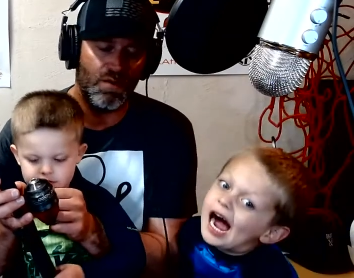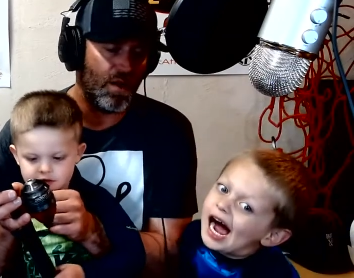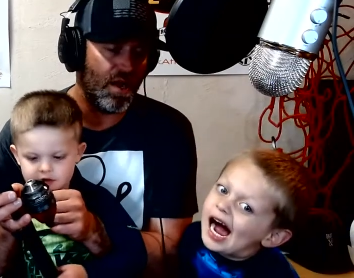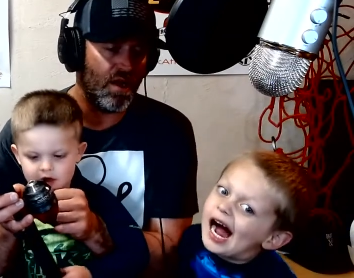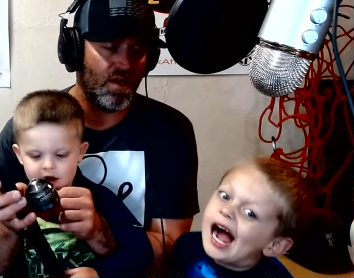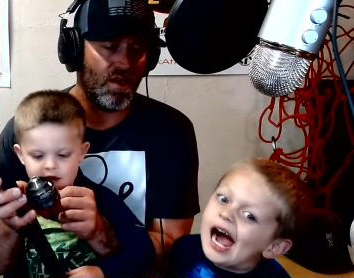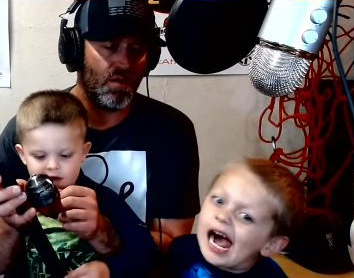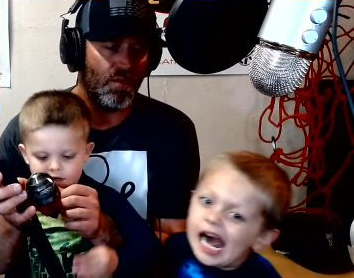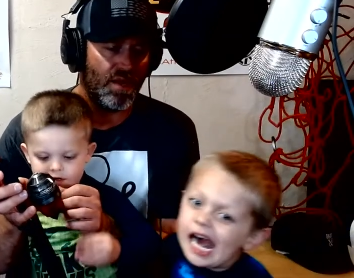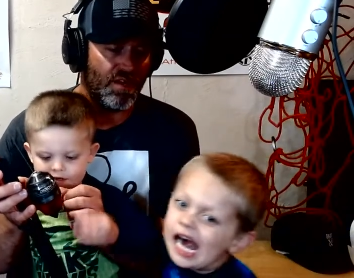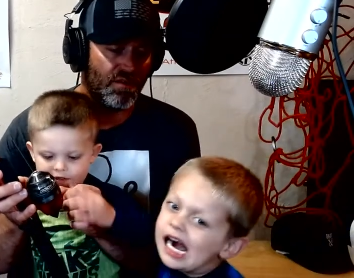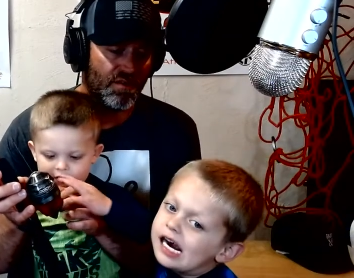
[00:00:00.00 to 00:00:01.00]
Speaker 1: weirder
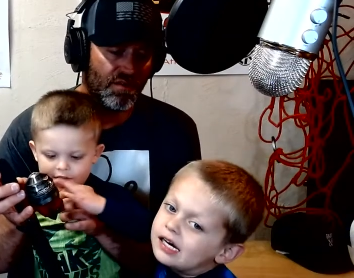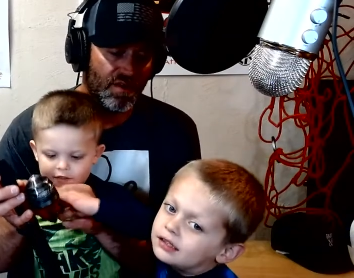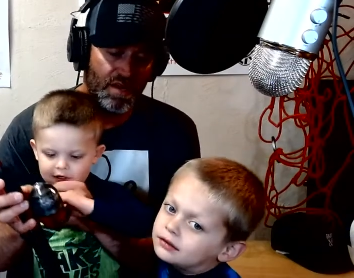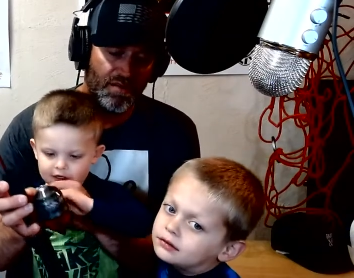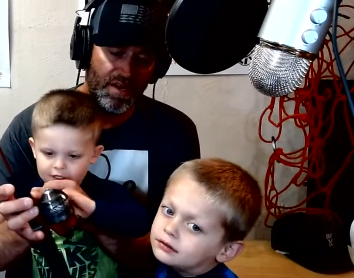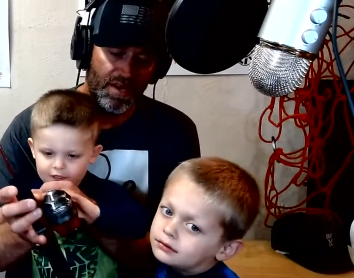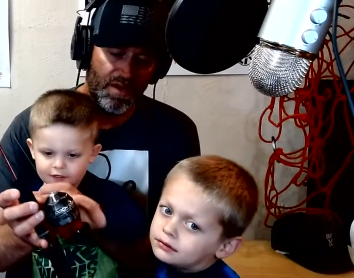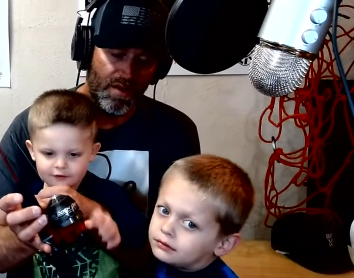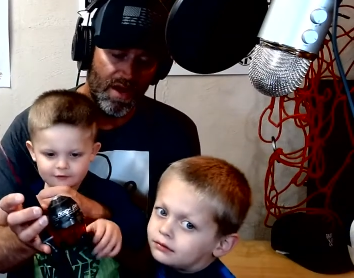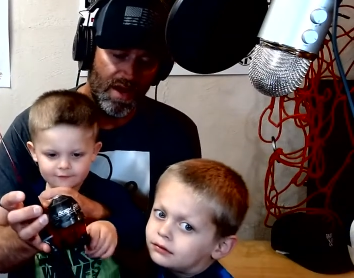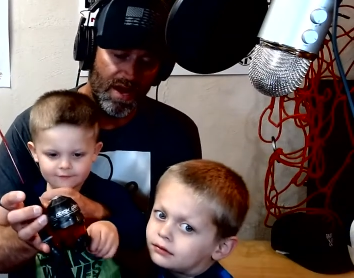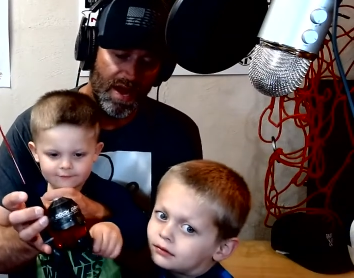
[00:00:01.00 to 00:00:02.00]
when you when you
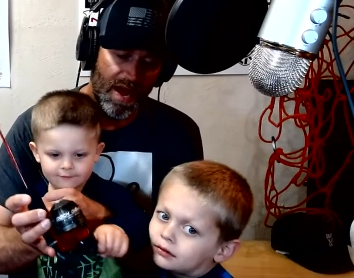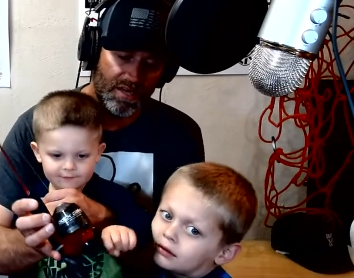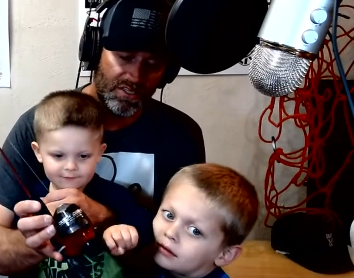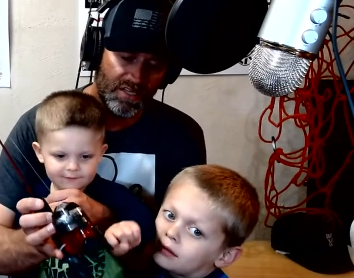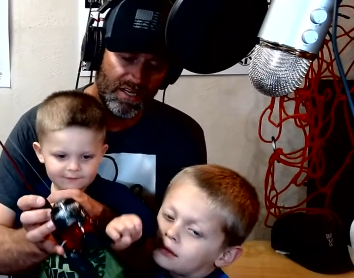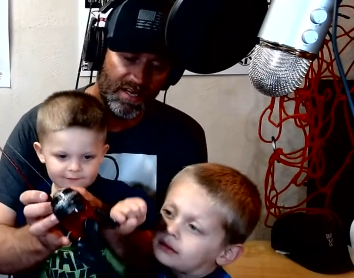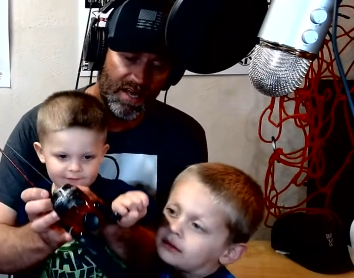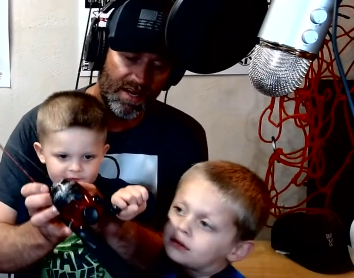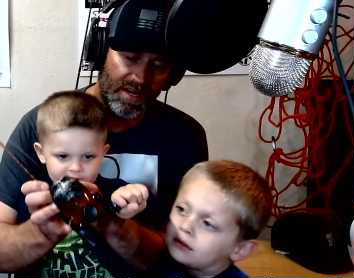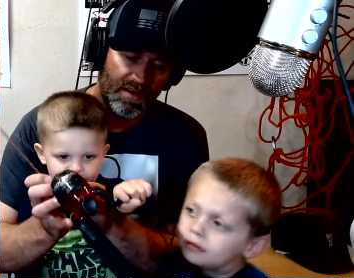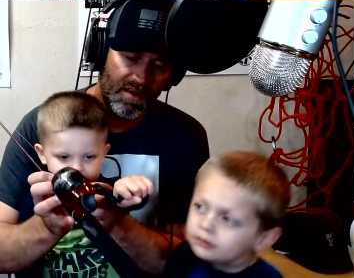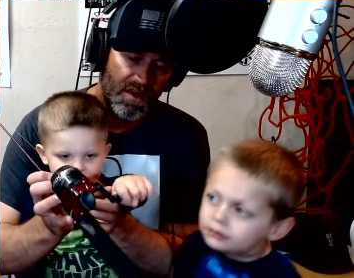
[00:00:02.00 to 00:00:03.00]
uh, actually
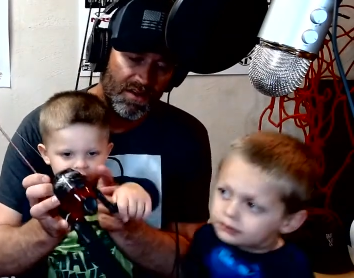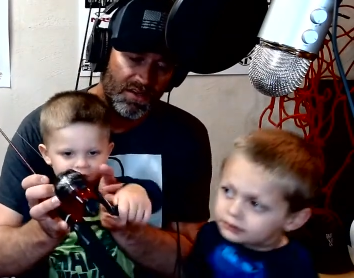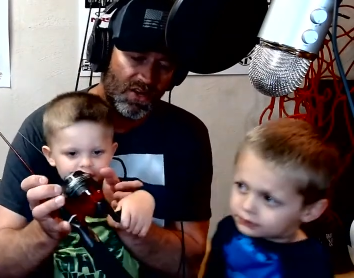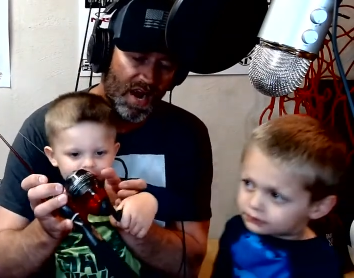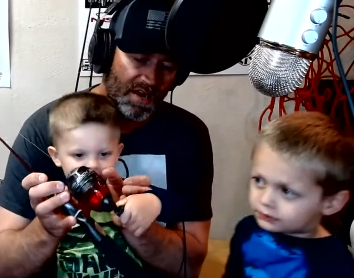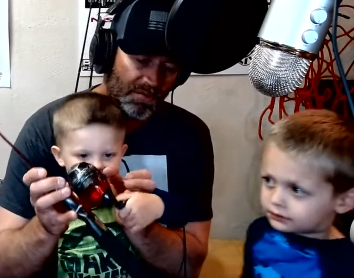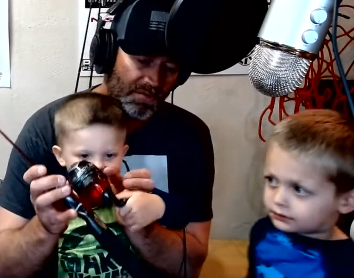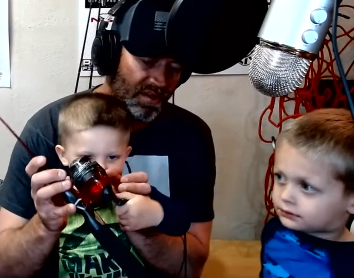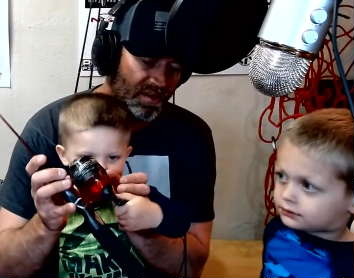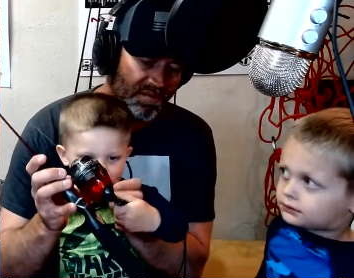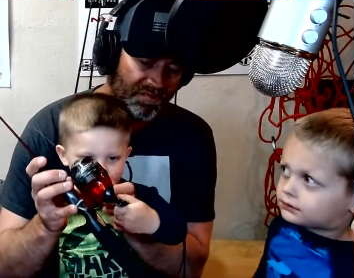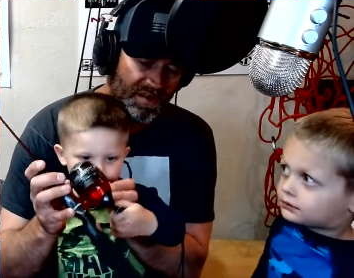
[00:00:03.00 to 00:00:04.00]
like try to
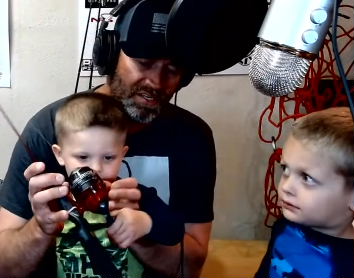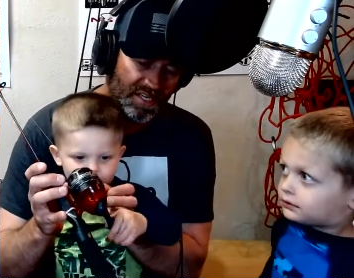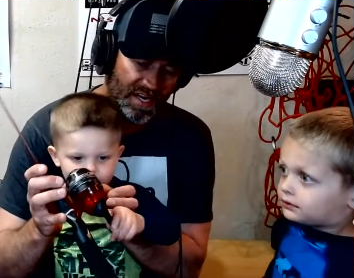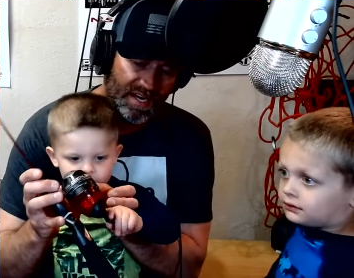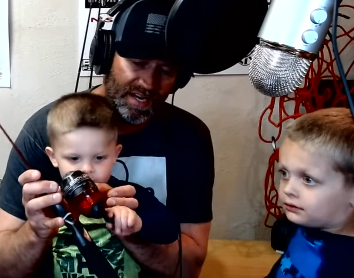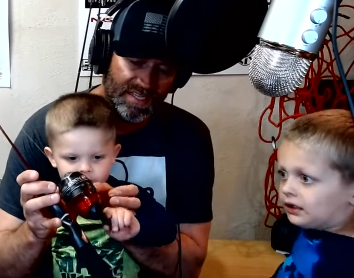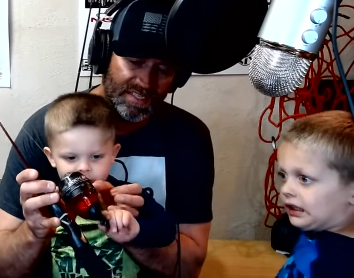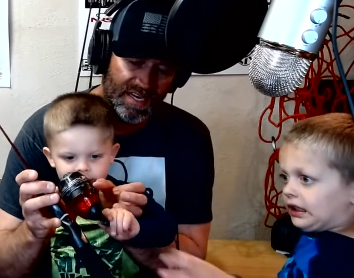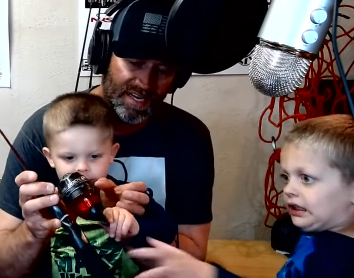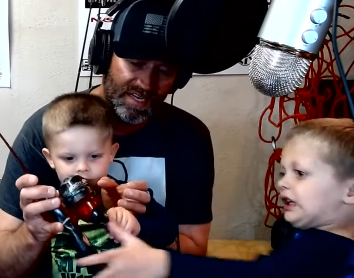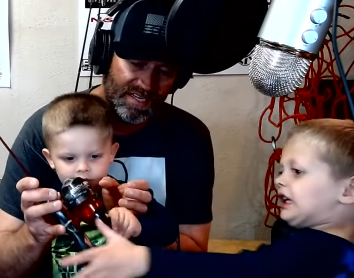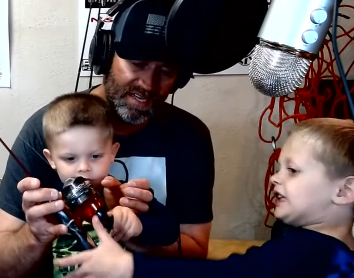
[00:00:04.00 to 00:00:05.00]
reel a fish in, isn't
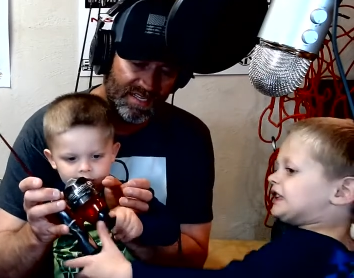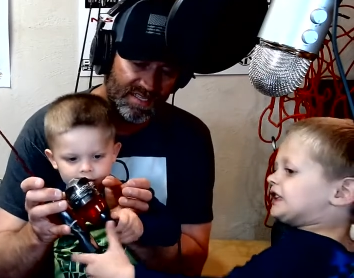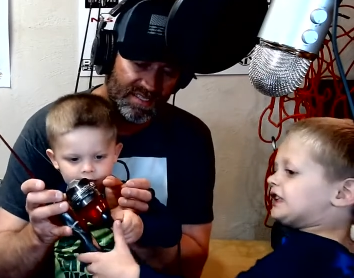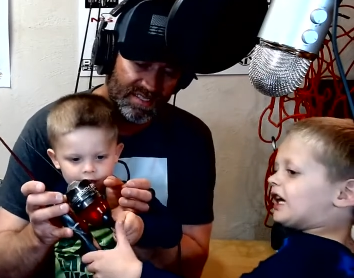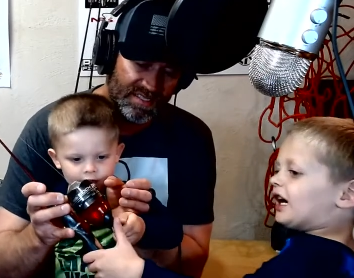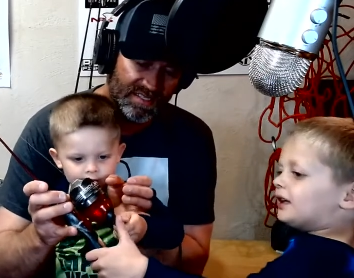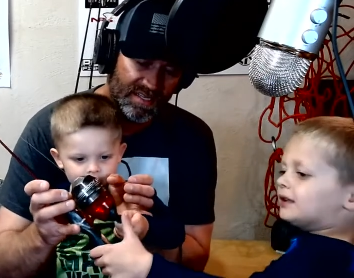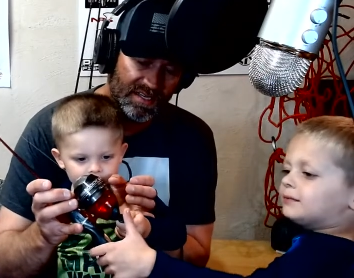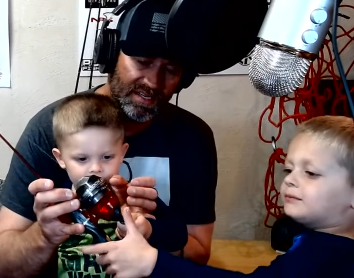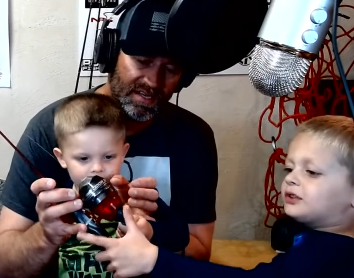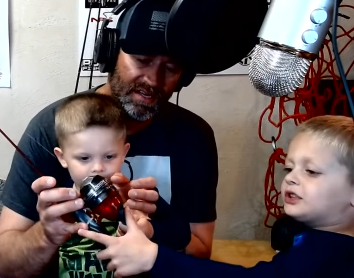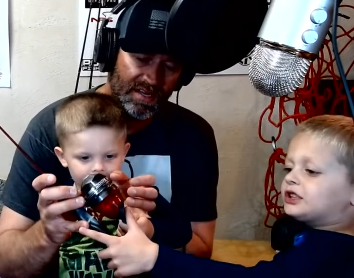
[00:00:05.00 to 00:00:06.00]
it? Doesn't yeah,
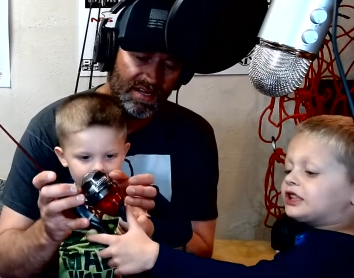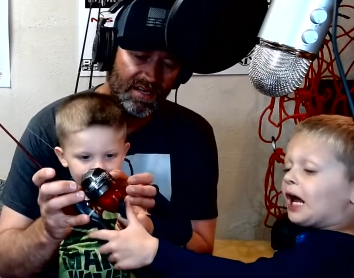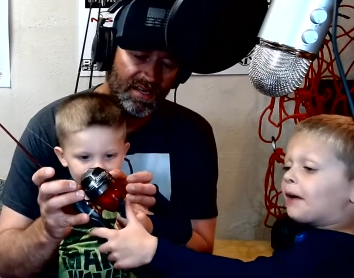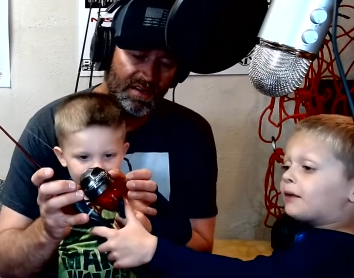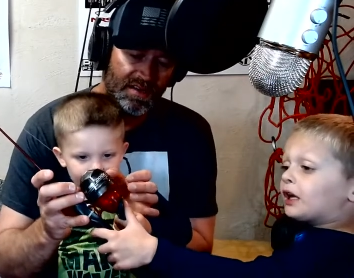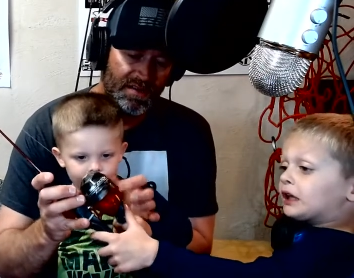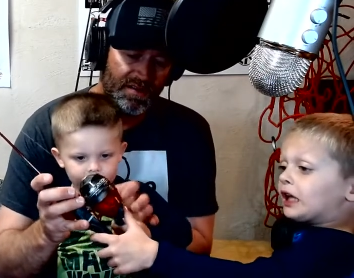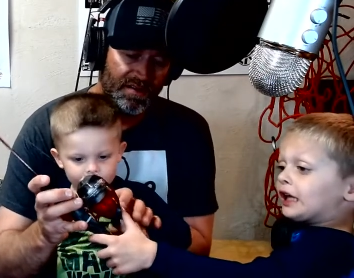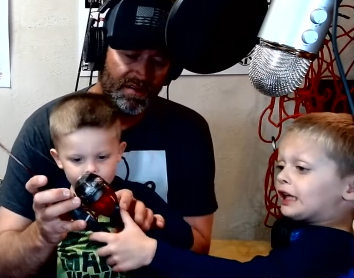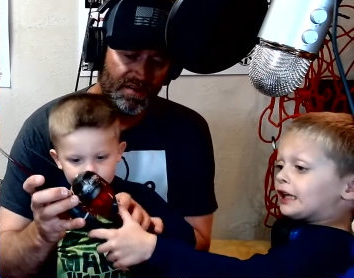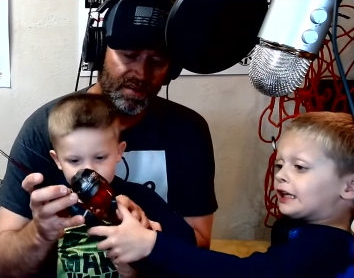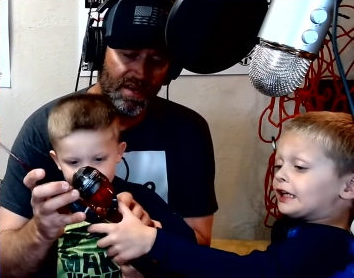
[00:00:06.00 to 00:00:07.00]
Speaker 2: push that
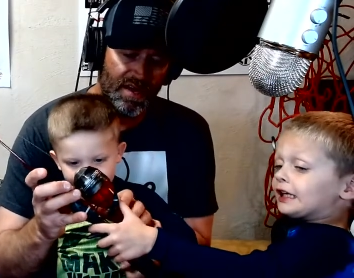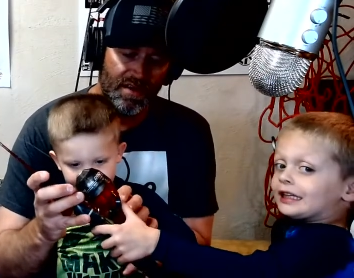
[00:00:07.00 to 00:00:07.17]
button.
Speaker 1: Yeah,